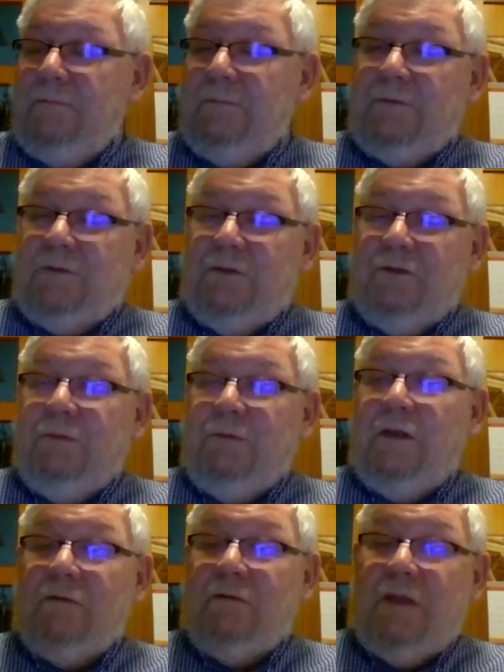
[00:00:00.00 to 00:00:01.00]
excuse me,
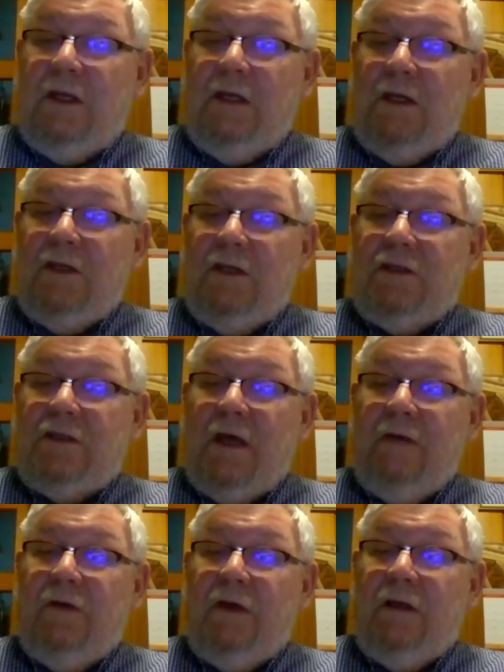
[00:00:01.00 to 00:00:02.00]
I think it was
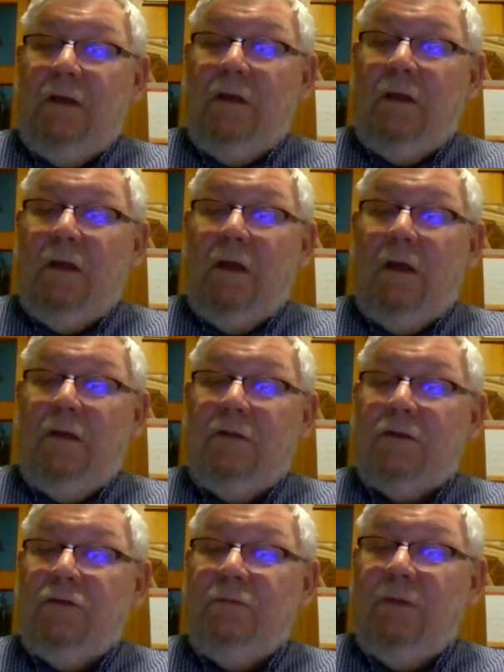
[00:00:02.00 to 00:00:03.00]
87,
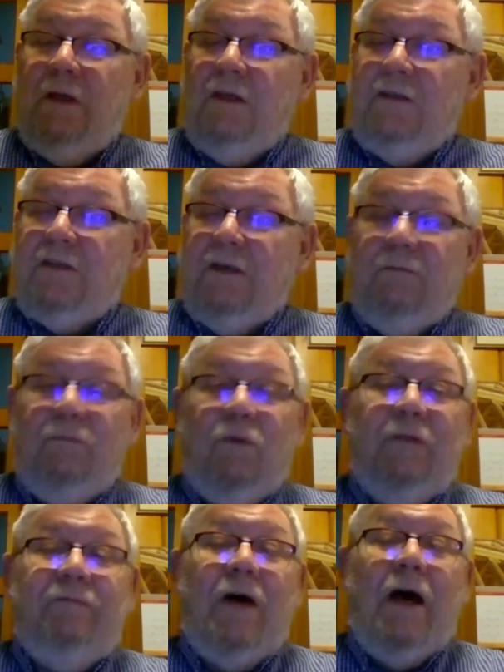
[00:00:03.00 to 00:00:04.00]

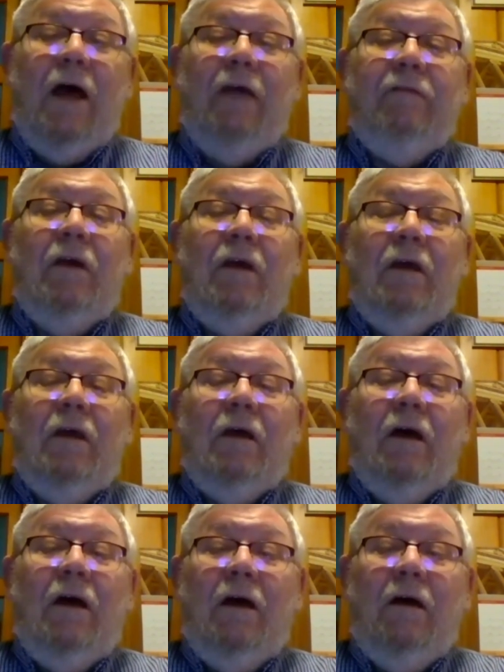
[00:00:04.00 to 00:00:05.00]

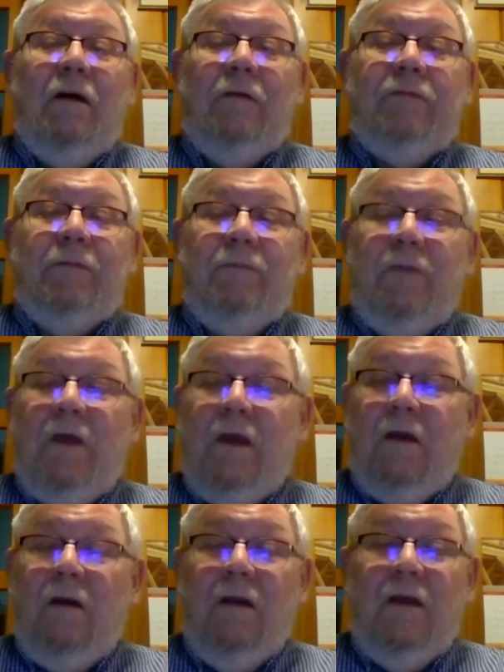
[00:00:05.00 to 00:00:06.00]
87.5. From
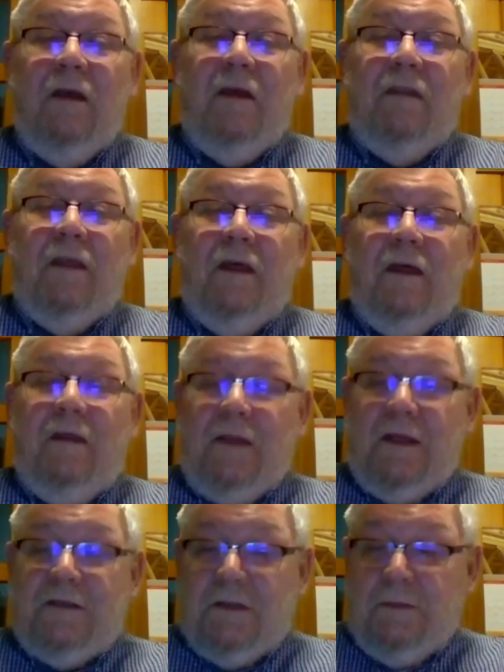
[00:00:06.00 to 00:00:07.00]
there,
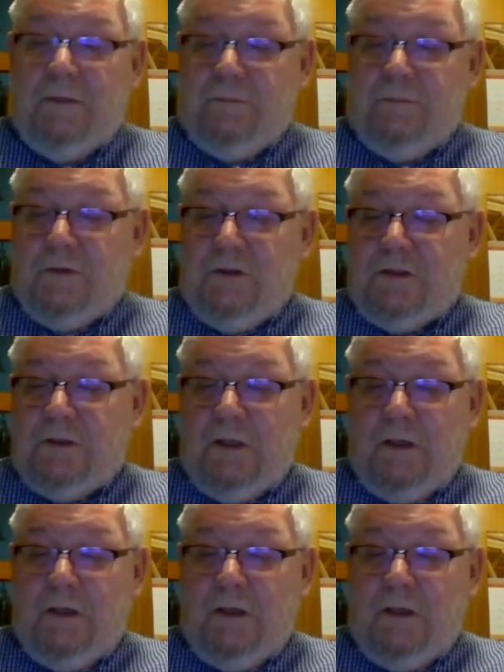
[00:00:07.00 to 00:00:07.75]
that's up just